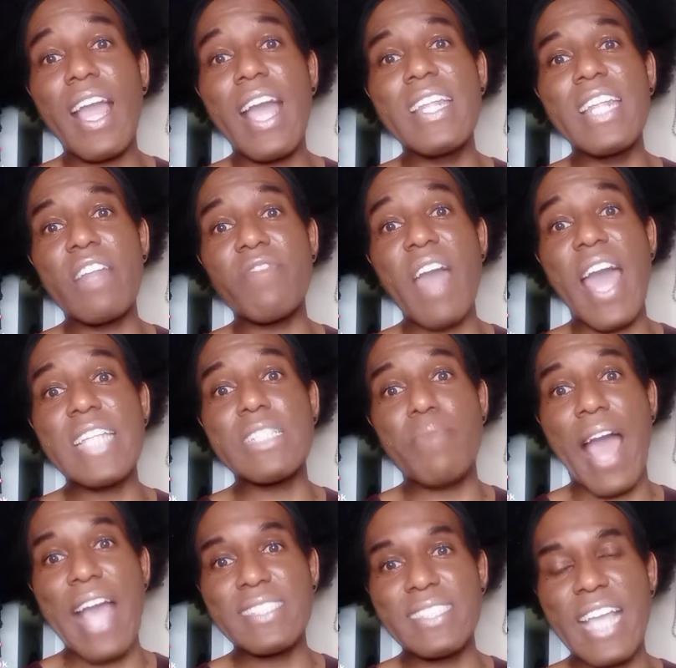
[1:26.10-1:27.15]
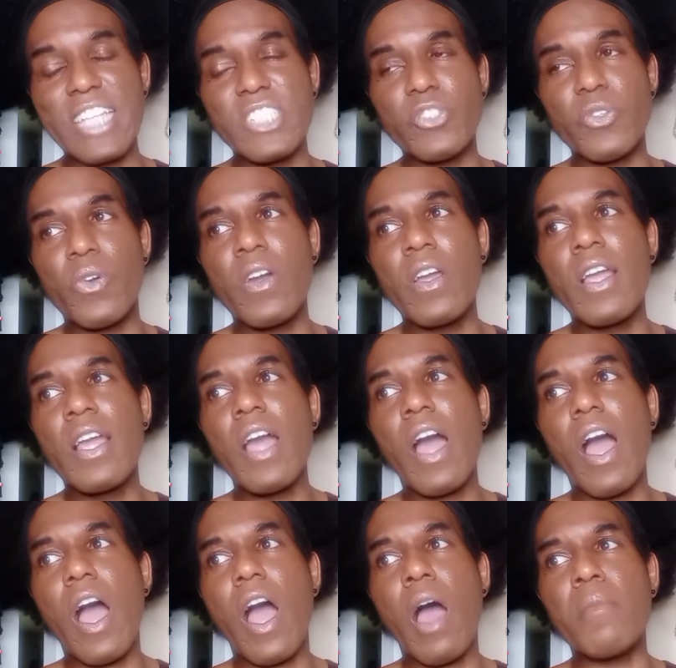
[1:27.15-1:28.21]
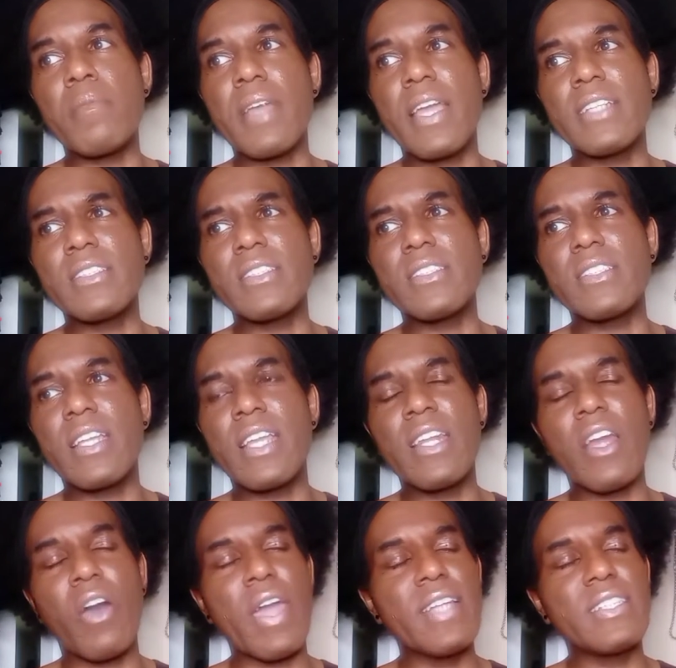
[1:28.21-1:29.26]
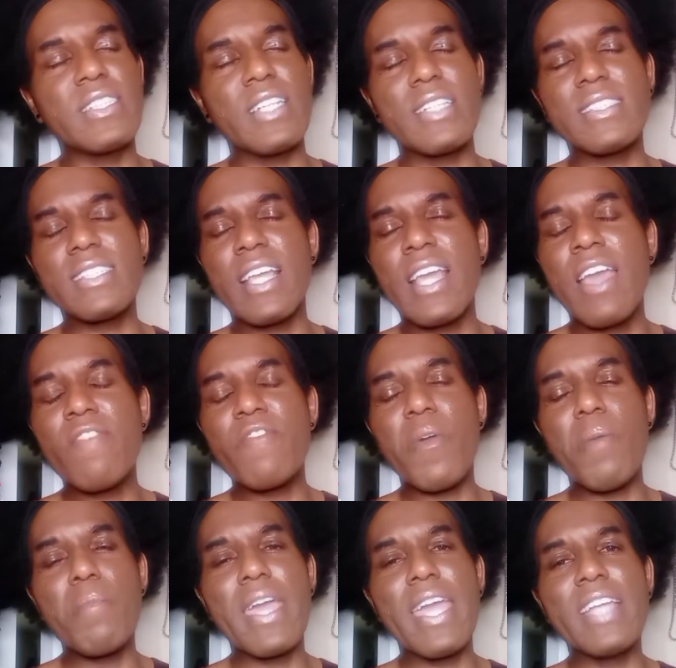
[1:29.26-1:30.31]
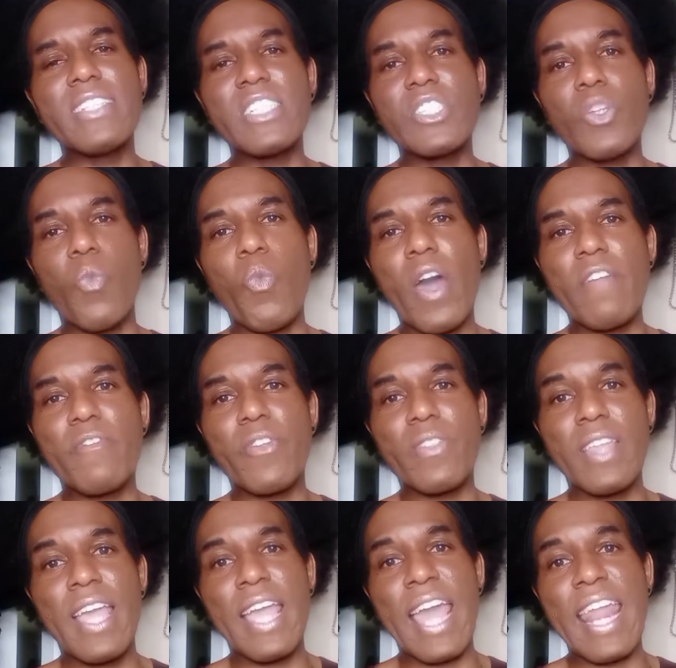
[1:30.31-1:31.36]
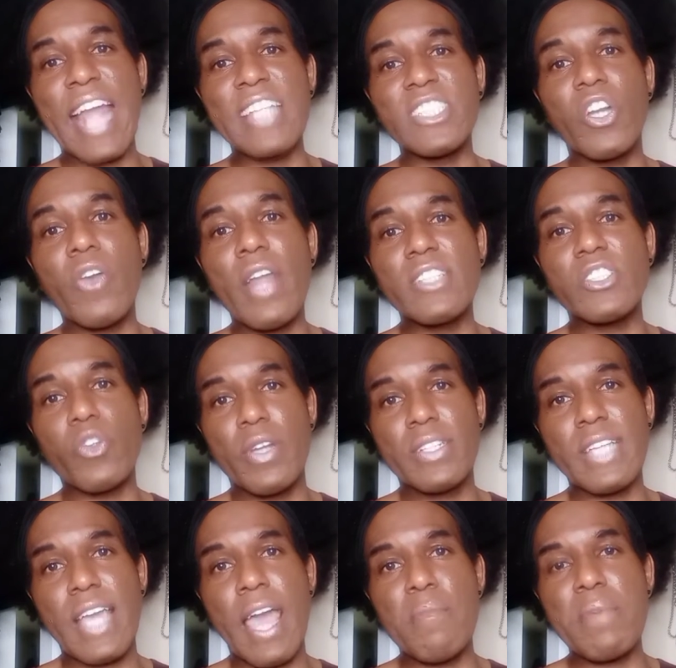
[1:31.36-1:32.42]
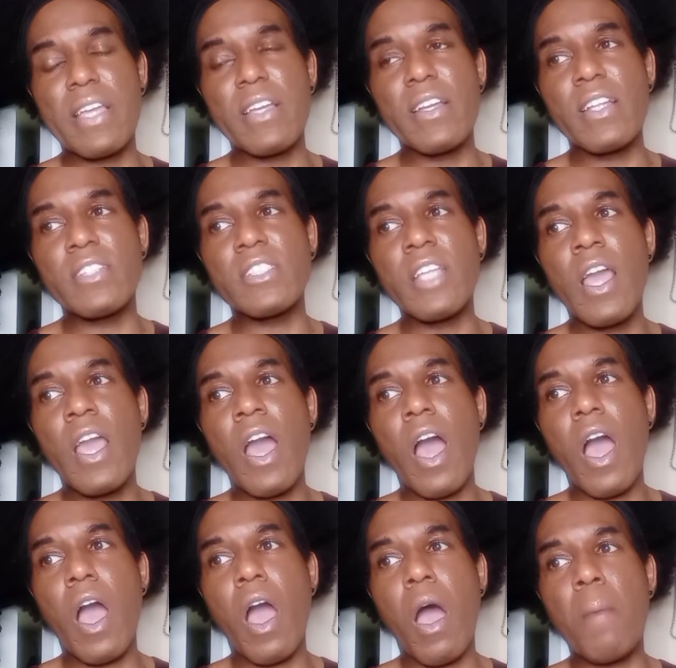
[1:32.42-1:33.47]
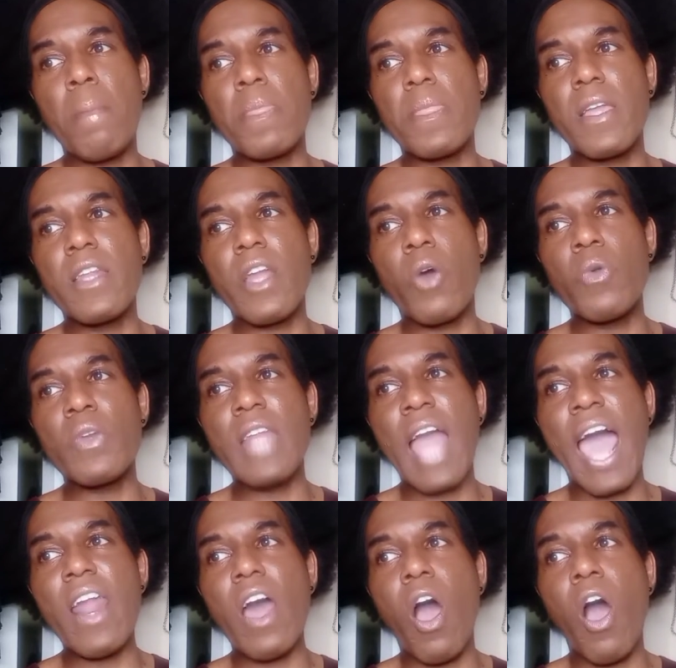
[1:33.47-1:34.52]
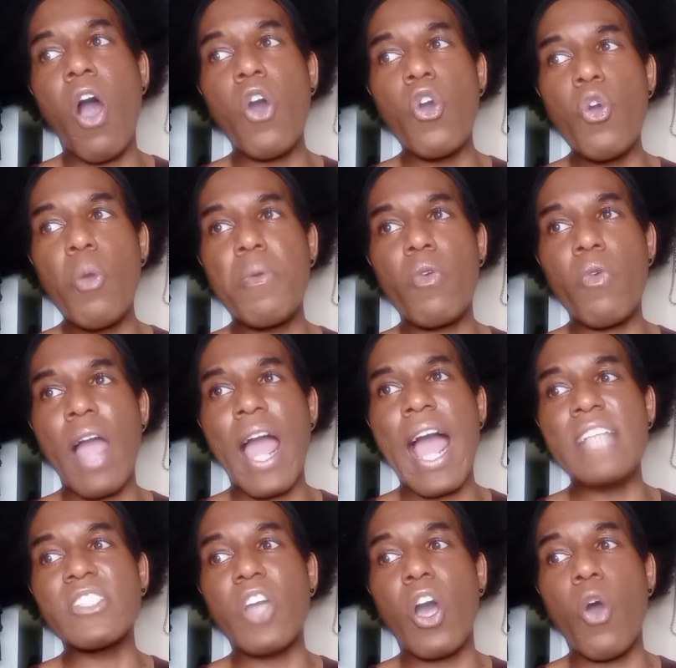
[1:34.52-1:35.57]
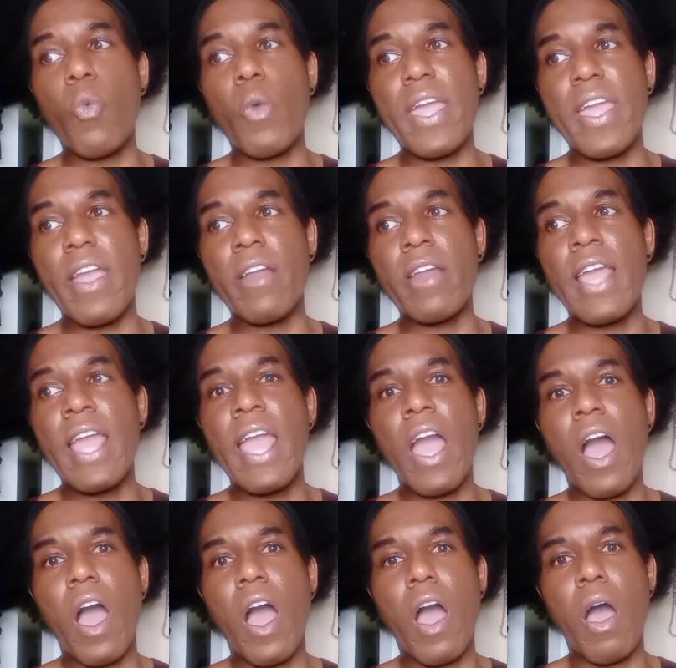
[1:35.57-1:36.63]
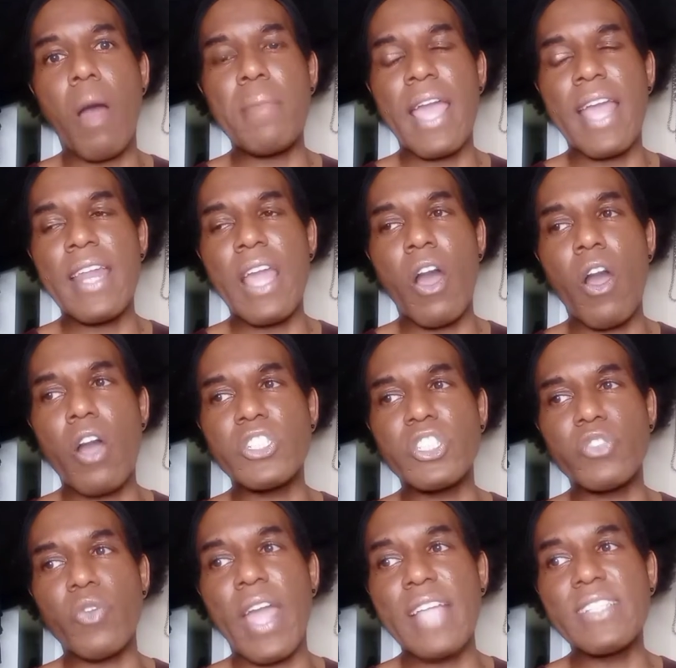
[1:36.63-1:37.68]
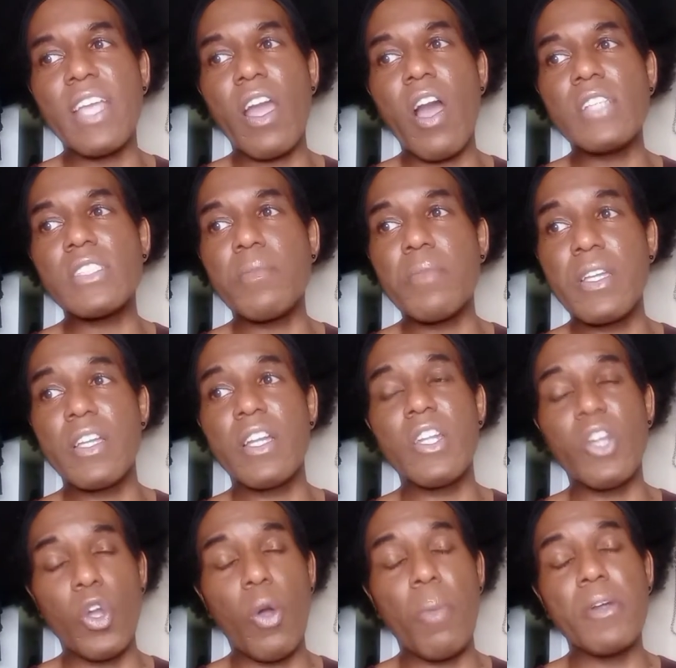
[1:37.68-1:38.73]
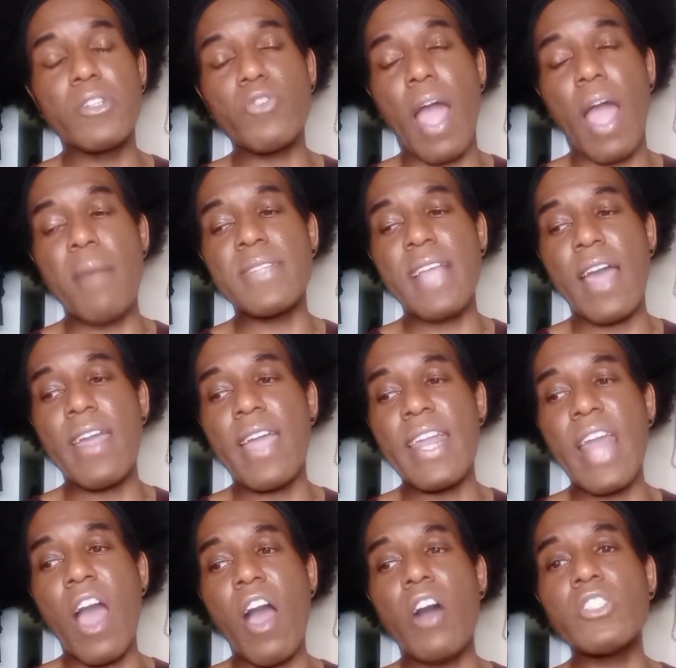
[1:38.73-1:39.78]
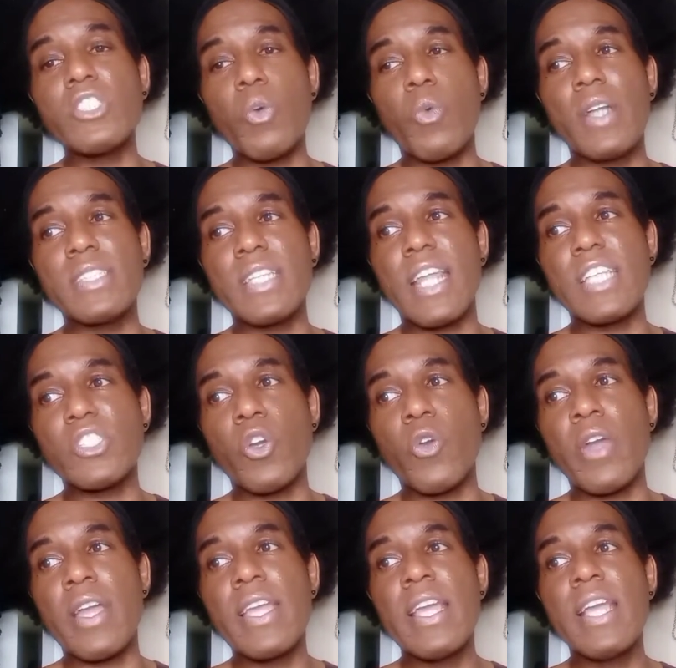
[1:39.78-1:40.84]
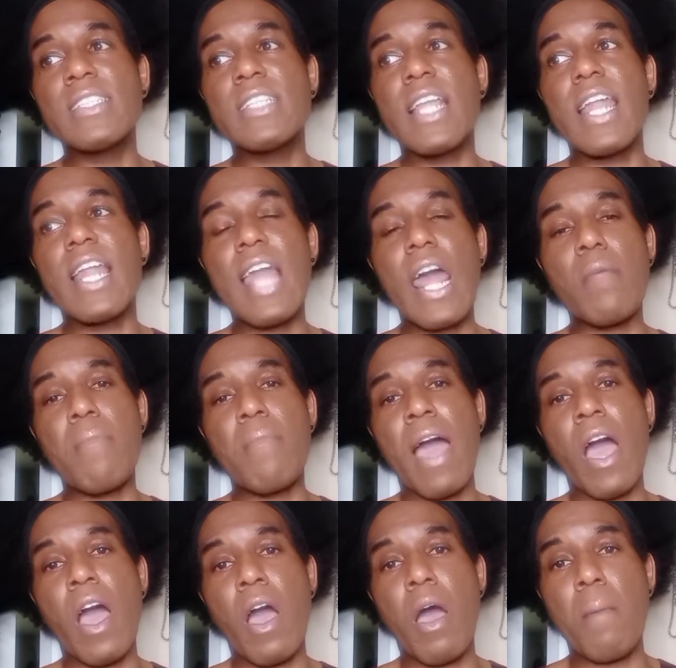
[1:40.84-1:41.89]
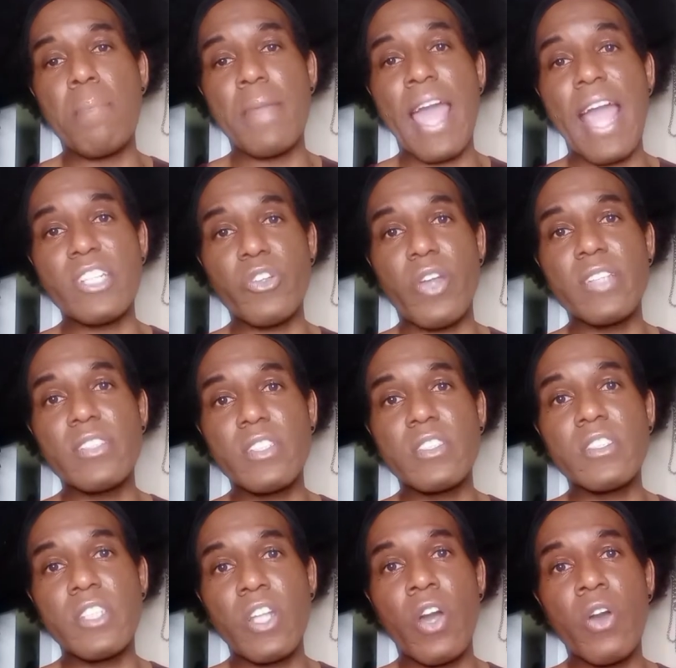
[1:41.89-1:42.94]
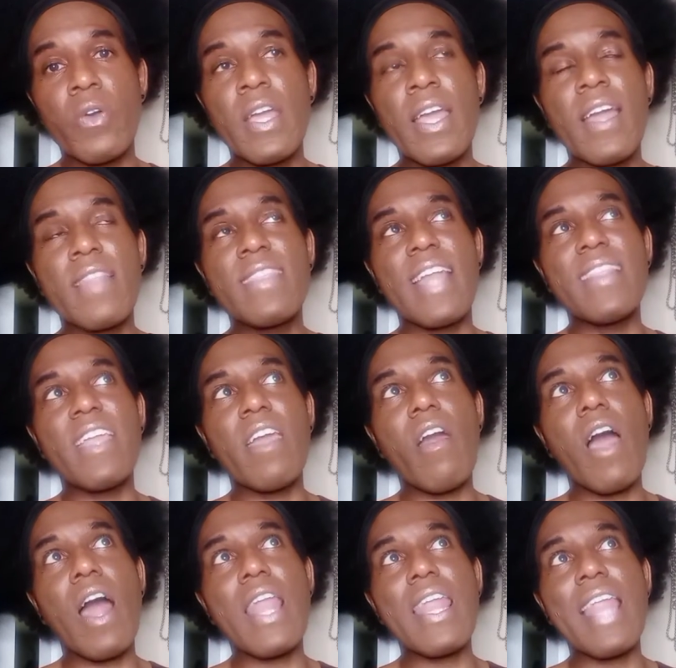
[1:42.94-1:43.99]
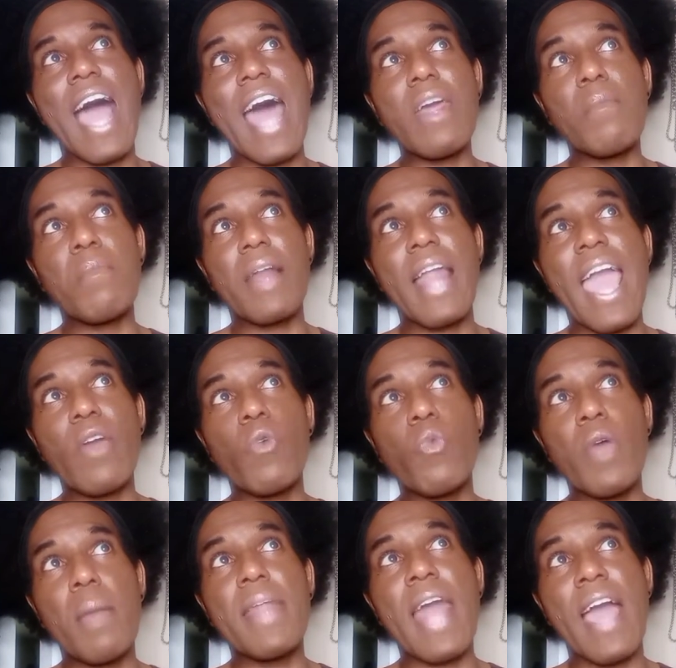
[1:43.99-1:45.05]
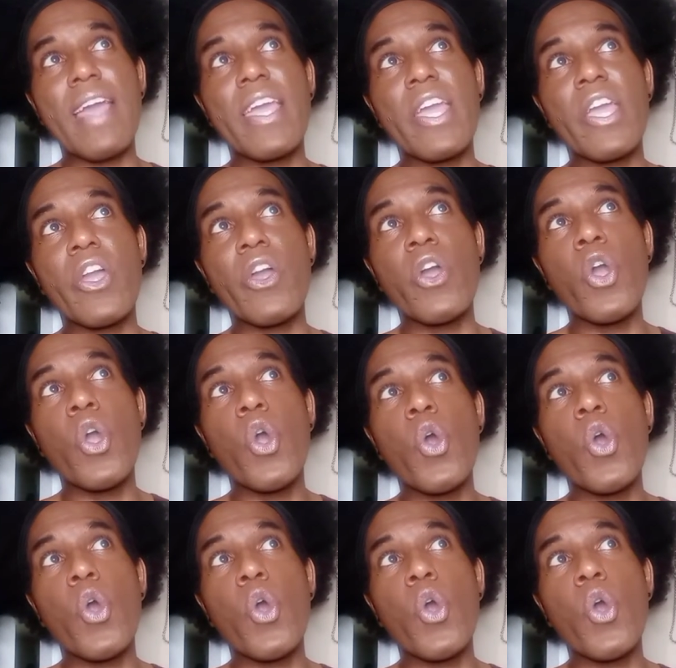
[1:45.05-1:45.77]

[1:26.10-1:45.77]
identified as bisexual. Um, and, you know, it just, for me, it's just a wonderful thing. And I told that story time because, um, you know, not all Uber rides are weird um, and are, uh, are strange. There are some good Uber drives out here. And I also want to tell that story to let a lot of my um, black trans sisters know that there are a lot of black women out here